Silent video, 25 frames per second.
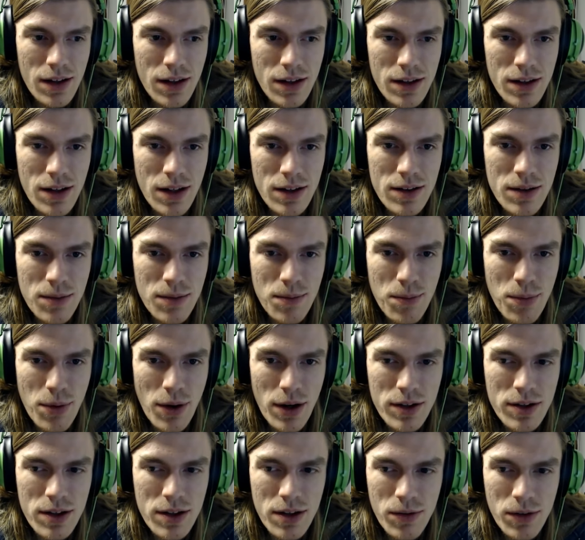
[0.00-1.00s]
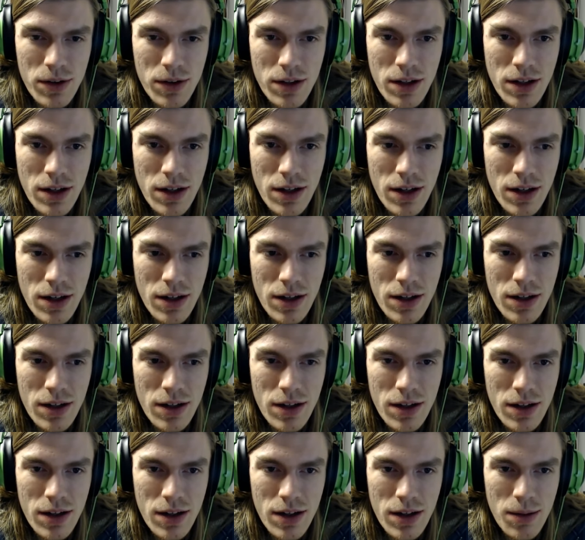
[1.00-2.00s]
That's impressively
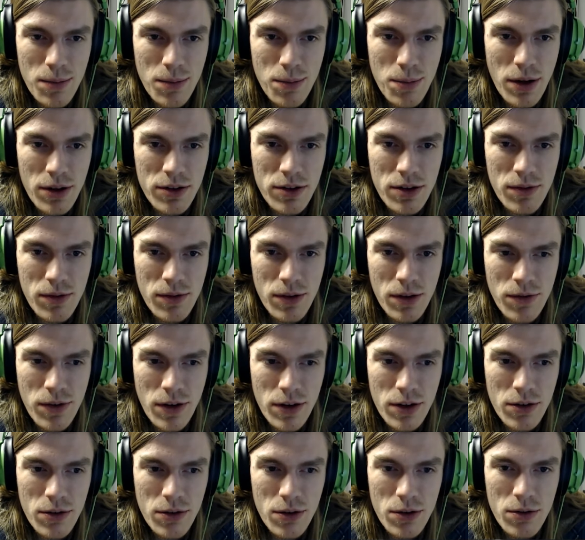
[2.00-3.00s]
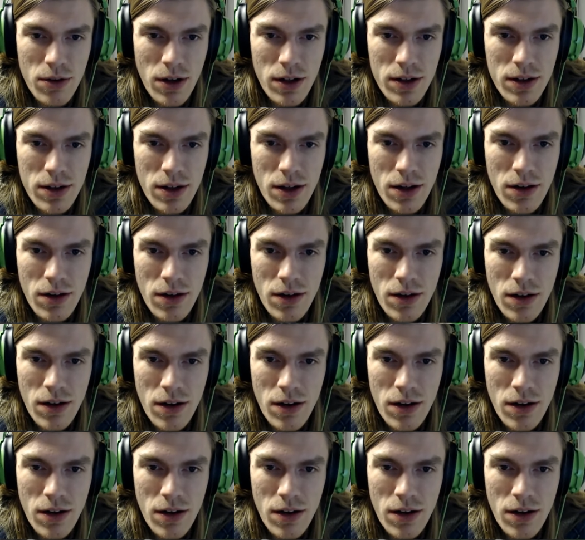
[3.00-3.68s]
fuckerooed right there.